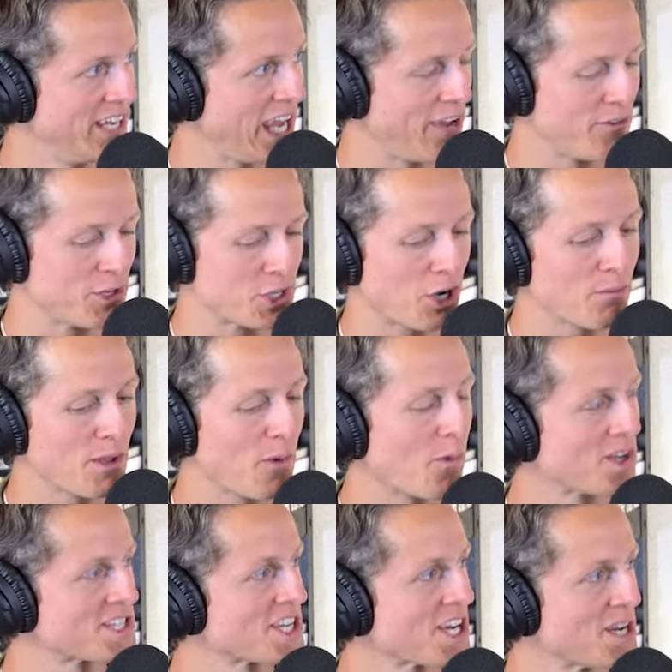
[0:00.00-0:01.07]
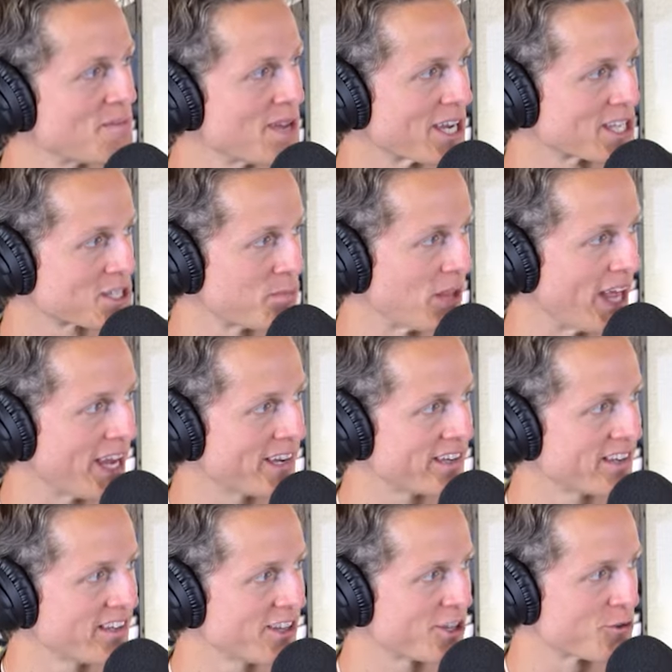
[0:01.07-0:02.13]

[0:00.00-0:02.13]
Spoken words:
If you told me it wasn't going to be explained,